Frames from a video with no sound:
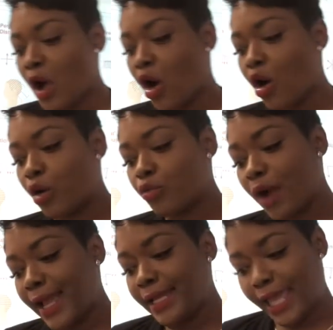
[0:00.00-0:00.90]
or
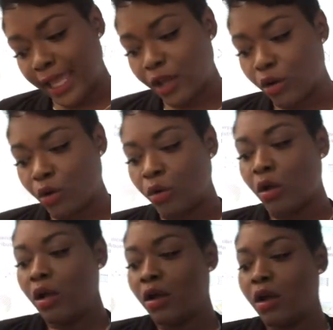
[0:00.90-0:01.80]
right angle
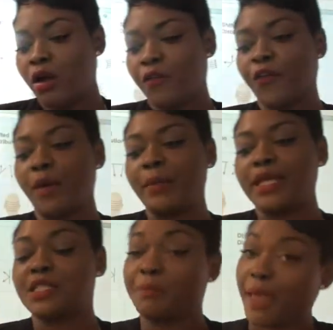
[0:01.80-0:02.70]
from
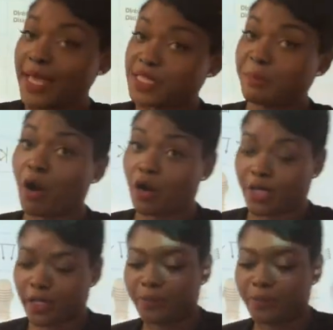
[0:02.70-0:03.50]
its base parting.